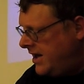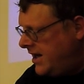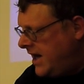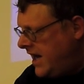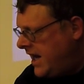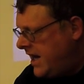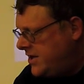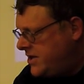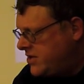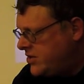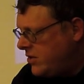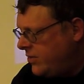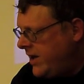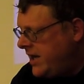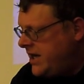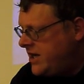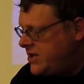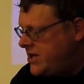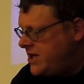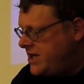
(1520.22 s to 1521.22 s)
And so
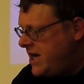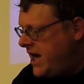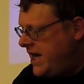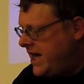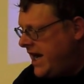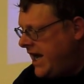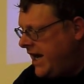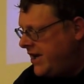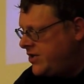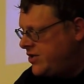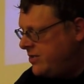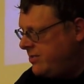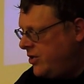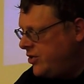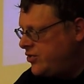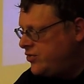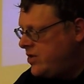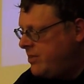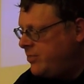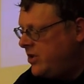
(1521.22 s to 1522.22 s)
radius and take action are
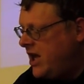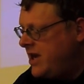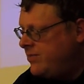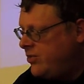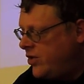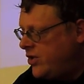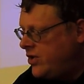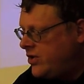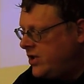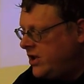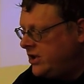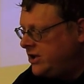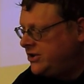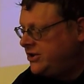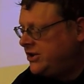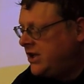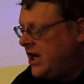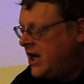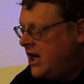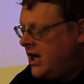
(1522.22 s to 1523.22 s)
both AAA
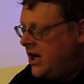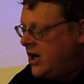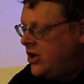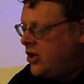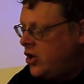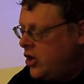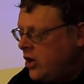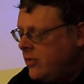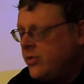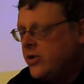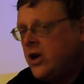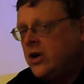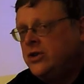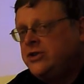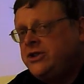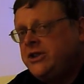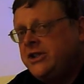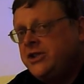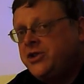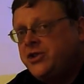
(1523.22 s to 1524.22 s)
protocols. Kerberos
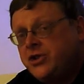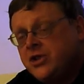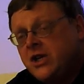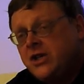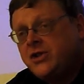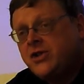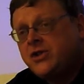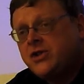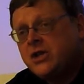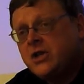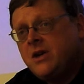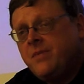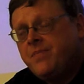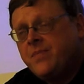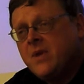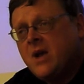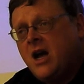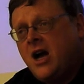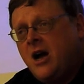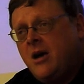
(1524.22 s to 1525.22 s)
is just
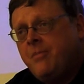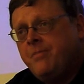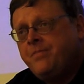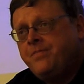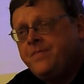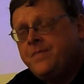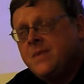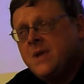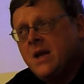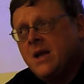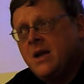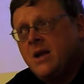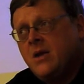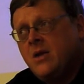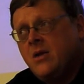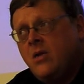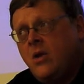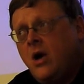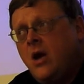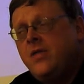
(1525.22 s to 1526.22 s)

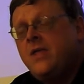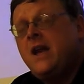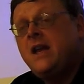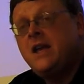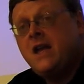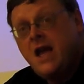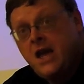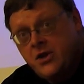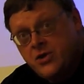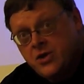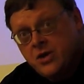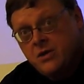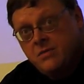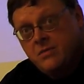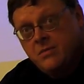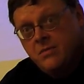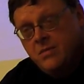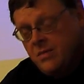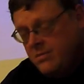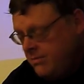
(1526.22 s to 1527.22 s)
authentication.
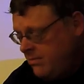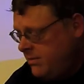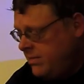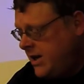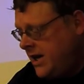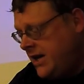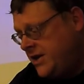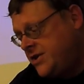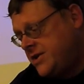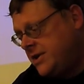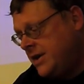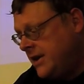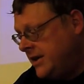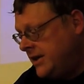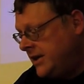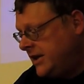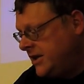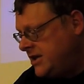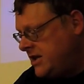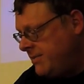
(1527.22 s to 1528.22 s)
That means
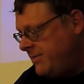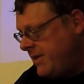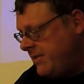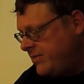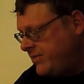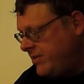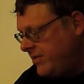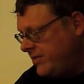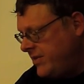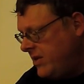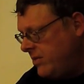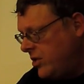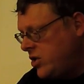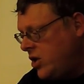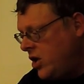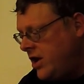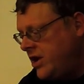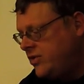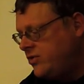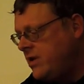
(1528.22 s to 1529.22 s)
some people will
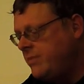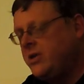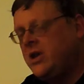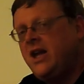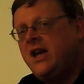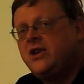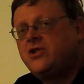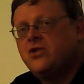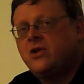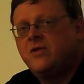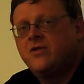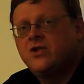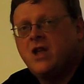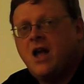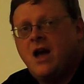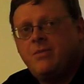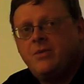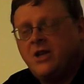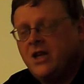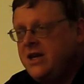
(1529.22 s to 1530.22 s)
call it AAA, sort of
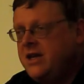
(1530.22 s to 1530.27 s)
sloppy.